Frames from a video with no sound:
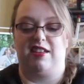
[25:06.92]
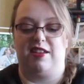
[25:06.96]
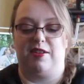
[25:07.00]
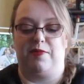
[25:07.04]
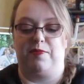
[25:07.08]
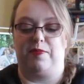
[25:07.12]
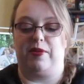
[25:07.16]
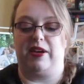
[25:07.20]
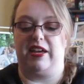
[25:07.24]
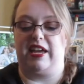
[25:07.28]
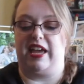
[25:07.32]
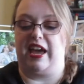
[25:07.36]

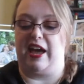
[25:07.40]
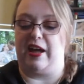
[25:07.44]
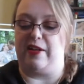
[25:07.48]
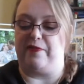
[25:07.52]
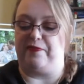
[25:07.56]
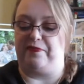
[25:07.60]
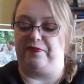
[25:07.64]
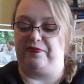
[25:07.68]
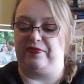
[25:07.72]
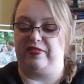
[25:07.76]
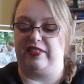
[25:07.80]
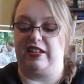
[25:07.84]
But yeah,
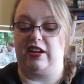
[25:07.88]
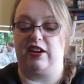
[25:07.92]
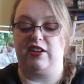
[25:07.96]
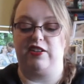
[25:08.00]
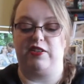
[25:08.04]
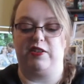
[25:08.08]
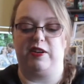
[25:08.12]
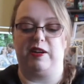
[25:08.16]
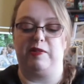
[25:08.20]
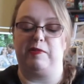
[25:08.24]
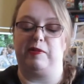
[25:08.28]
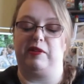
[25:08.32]
they're
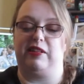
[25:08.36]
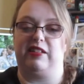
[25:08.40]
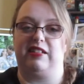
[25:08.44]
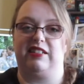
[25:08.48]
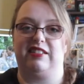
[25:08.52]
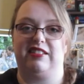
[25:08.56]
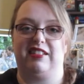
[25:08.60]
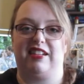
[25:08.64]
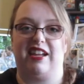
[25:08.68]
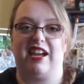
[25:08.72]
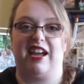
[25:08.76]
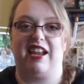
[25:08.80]
adorable,
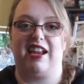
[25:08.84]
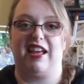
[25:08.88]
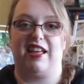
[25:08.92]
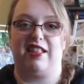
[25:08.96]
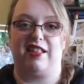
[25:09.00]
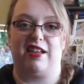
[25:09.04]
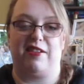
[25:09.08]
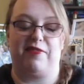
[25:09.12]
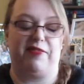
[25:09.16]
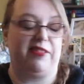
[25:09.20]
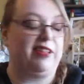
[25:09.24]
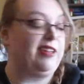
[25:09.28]
and I
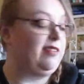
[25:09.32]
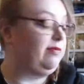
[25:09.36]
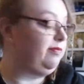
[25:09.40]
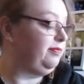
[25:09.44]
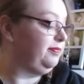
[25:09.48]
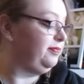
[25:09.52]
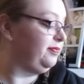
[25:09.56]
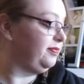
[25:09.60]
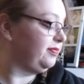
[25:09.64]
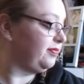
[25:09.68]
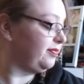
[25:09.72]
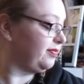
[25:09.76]
love them.
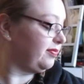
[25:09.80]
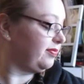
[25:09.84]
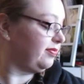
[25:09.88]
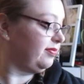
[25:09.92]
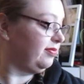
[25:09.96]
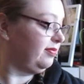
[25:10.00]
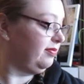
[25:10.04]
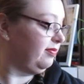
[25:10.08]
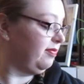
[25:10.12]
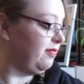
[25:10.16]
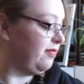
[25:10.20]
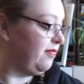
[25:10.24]

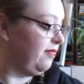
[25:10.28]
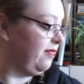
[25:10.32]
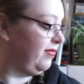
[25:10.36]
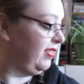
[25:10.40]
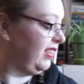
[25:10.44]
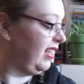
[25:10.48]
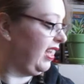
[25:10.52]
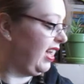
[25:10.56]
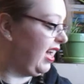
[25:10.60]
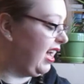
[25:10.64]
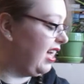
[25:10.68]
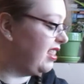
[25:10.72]

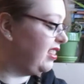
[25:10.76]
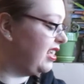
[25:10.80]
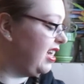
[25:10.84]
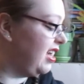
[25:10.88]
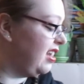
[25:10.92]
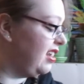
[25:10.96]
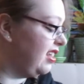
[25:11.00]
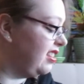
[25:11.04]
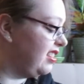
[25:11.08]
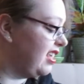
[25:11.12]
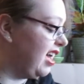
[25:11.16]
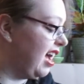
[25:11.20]
And
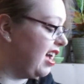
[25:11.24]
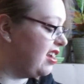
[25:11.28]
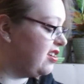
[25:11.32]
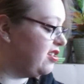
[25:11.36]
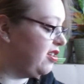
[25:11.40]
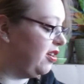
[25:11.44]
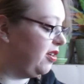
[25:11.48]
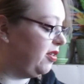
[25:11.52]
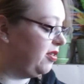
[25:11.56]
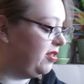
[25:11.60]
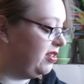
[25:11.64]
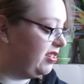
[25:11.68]
then on that
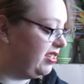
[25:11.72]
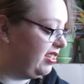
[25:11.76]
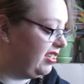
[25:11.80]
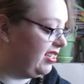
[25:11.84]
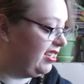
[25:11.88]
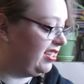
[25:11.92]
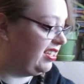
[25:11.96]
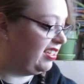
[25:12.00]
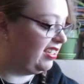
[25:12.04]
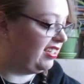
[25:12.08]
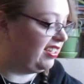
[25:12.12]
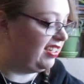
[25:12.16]
note,
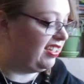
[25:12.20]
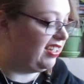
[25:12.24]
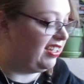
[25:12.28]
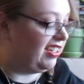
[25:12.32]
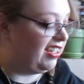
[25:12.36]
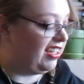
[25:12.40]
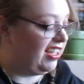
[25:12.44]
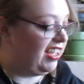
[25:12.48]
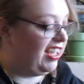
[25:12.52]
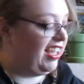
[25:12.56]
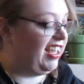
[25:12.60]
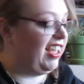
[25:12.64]

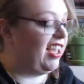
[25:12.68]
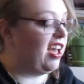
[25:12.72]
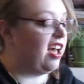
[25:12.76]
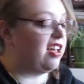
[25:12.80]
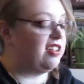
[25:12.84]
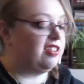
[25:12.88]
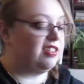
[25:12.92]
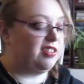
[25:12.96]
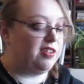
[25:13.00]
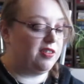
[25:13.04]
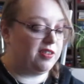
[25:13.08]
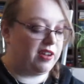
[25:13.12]
he
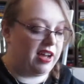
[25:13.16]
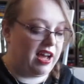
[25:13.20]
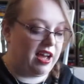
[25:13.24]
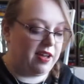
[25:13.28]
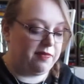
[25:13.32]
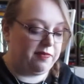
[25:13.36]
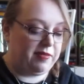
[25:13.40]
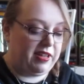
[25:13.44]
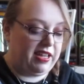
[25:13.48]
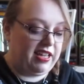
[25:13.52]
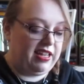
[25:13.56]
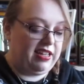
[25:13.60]
also
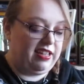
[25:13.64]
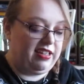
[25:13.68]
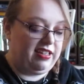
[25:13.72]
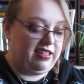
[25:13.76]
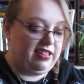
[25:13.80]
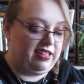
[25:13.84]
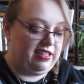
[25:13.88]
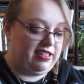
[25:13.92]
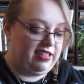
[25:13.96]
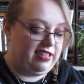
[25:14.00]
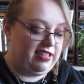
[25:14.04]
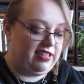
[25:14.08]
got me,
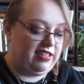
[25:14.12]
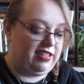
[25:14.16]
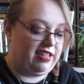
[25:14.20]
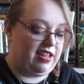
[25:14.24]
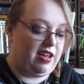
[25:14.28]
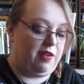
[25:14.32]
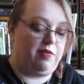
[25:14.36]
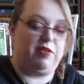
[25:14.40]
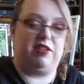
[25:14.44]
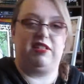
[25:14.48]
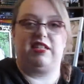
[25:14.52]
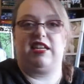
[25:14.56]

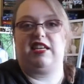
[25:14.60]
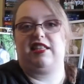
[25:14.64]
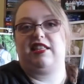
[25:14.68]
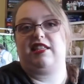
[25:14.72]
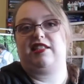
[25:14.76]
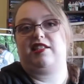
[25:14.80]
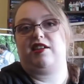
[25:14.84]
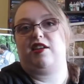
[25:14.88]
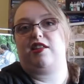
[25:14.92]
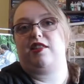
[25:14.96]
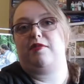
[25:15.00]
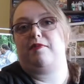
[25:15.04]
I want to take
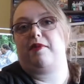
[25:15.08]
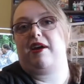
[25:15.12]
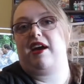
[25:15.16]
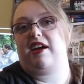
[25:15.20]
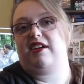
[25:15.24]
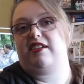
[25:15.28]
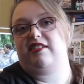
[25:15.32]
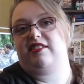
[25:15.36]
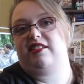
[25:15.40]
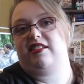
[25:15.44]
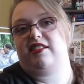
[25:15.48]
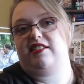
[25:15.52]
these out of the
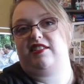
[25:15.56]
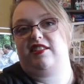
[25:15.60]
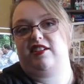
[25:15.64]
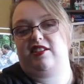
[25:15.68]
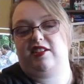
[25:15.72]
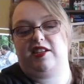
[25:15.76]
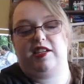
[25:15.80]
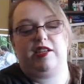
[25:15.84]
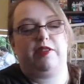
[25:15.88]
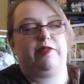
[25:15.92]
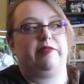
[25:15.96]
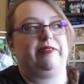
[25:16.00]
box because they're
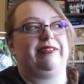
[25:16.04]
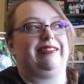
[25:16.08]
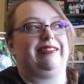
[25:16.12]
cute.